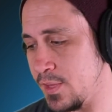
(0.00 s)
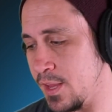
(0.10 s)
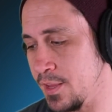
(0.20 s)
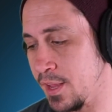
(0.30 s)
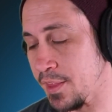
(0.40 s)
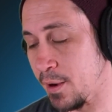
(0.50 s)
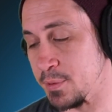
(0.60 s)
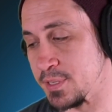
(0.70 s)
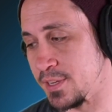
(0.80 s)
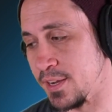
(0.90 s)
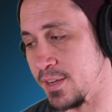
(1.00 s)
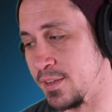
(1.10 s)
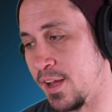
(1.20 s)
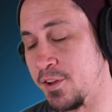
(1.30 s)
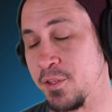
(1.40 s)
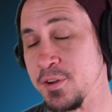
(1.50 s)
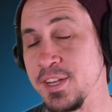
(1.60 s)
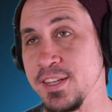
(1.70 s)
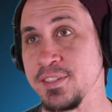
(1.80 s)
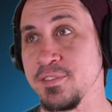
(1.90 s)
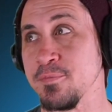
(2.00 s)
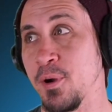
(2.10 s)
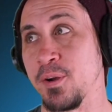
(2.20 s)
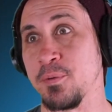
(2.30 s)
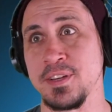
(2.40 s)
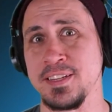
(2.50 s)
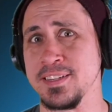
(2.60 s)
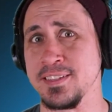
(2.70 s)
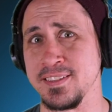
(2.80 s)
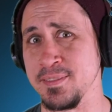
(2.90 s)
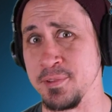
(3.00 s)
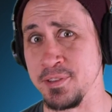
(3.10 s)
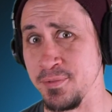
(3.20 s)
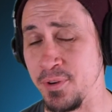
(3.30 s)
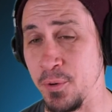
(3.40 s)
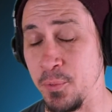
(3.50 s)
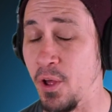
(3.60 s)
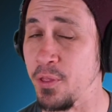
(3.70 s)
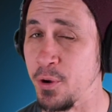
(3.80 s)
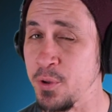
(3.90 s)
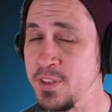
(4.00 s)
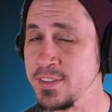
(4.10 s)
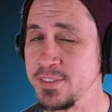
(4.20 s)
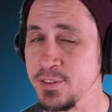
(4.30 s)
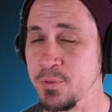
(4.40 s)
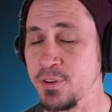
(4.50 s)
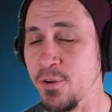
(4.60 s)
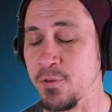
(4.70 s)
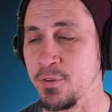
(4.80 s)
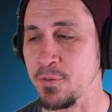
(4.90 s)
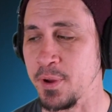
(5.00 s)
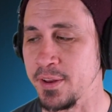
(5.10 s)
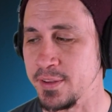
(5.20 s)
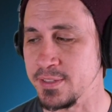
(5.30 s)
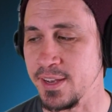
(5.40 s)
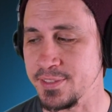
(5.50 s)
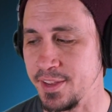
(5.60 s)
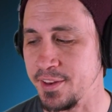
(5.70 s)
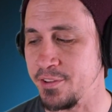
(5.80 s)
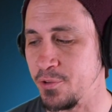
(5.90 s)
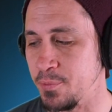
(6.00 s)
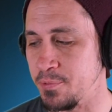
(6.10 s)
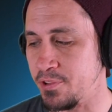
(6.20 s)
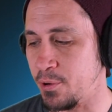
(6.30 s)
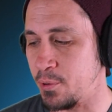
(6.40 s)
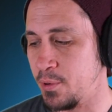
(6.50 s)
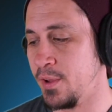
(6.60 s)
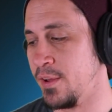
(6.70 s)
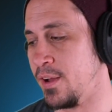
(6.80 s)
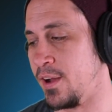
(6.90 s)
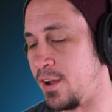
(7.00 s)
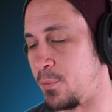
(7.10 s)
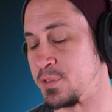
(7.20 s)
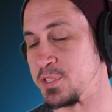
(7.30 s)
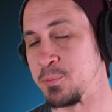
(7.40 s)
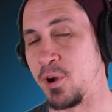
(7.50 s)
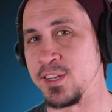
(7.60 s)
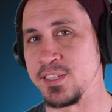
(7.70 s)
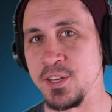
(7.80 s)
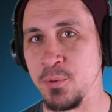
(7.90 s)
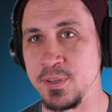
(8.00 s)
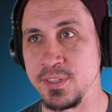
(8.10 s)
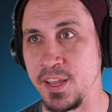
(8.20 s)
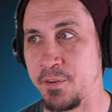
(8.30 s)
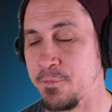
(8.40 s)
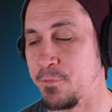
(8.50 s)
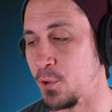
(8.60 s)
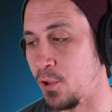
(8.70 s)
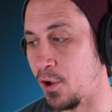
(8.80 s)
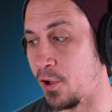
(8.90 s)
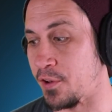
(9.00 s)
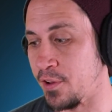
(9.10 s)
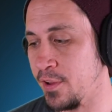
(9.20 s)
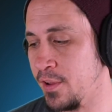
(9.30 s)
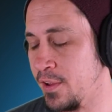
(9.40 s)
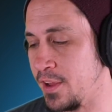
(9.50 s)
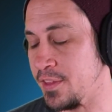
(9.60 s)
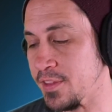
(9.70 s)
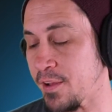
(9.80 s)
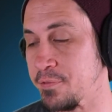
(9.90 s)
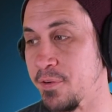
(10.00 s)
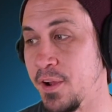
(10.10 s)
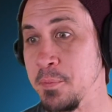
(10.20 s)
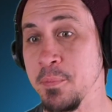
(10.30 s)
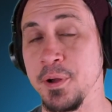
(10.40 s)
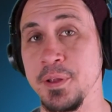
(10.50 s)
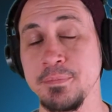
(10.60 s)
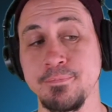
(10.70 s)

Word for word: yeah, that was another test of Mark, which he didn't seem to do very well, although he is still recovering from getting his ass handed to him. So I wasn't surprised that he wasn't, like, full on in that fight. But